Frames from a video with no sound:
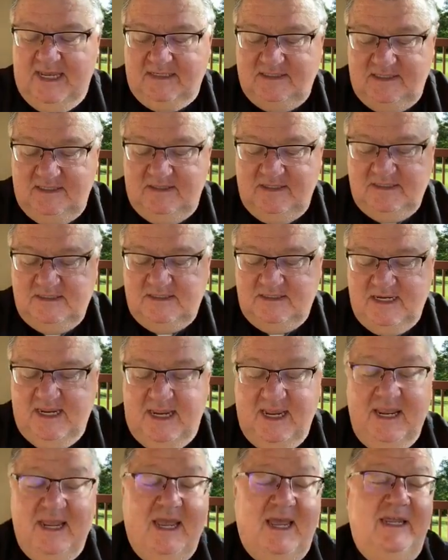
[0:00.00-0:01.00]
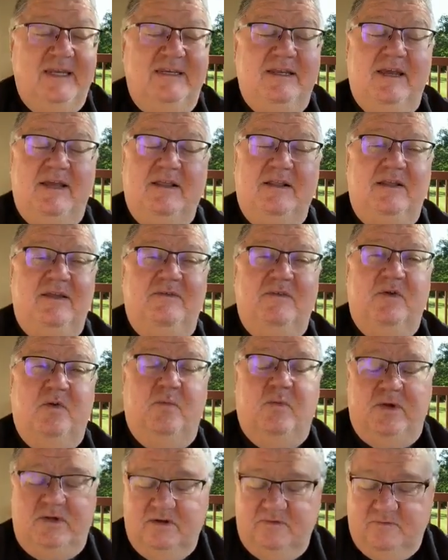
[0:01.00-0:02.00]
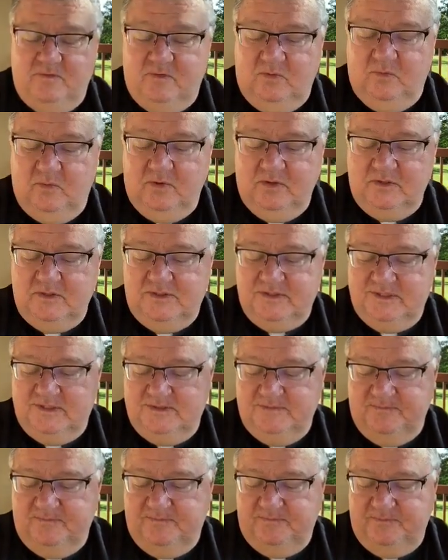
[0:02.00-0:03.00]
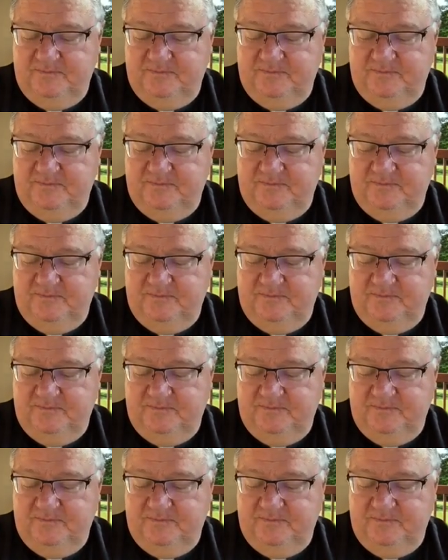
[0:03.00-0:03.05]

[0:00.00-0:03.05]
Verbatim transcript: and to this day I tell of your wonderful works.